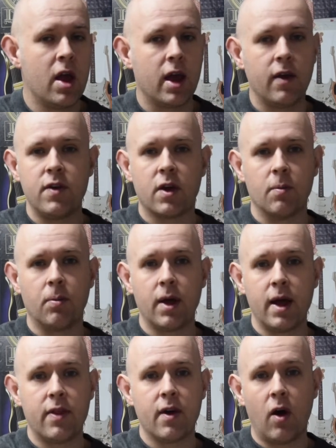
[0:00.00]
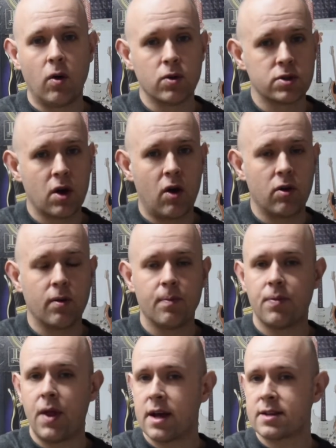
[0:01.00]
If you can play the whole song,
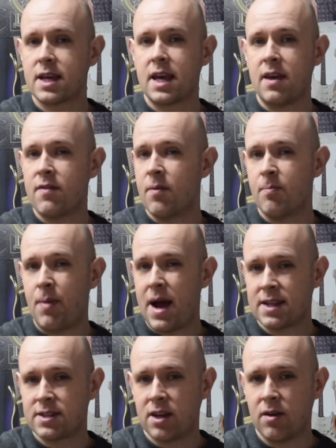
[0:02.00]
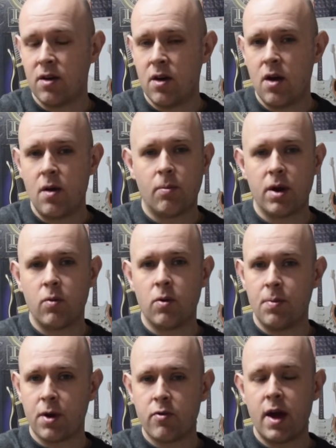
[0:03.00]
that's even better, but it would
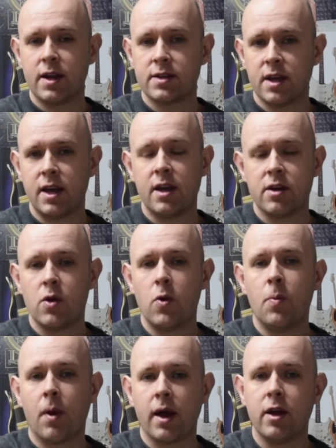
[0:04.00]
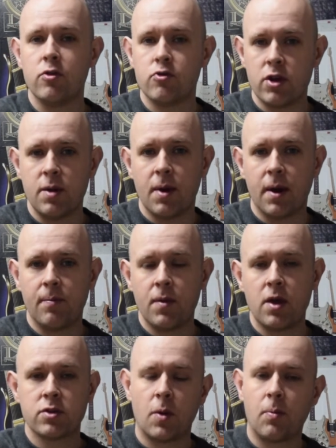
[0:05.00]
be great to hear you playing Dreamer.
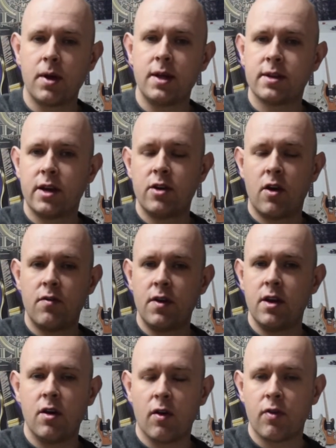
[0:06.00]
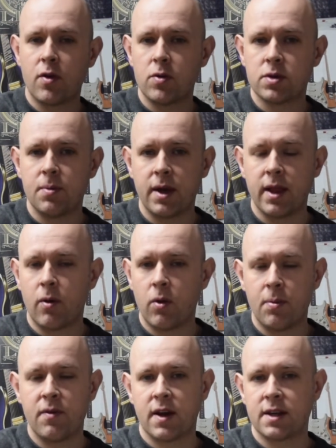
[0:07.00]
So please send your video through to me, that would
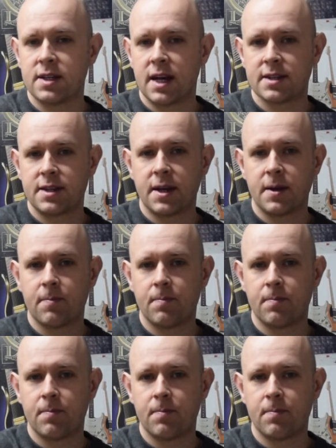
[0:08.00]
be fantastic.